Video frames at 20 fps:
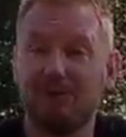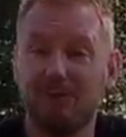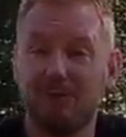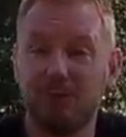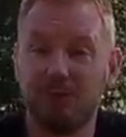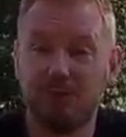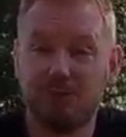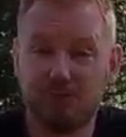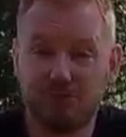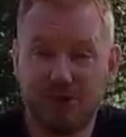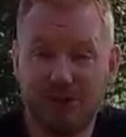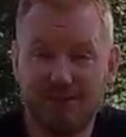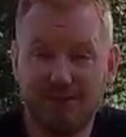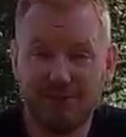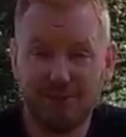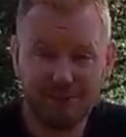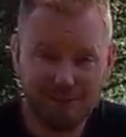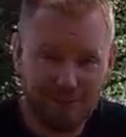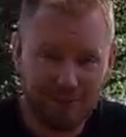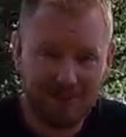to
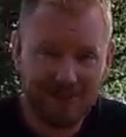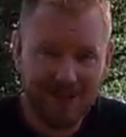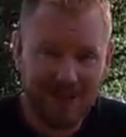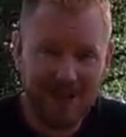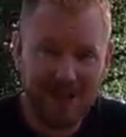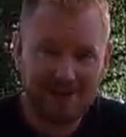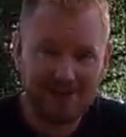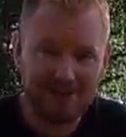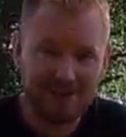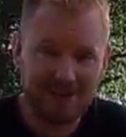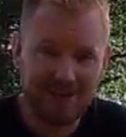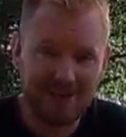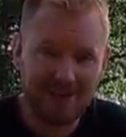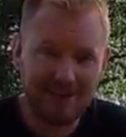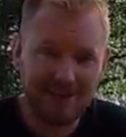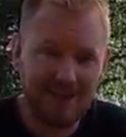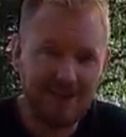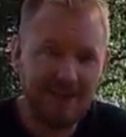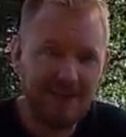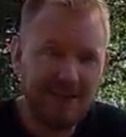travel by air
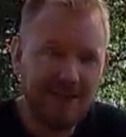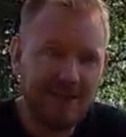again.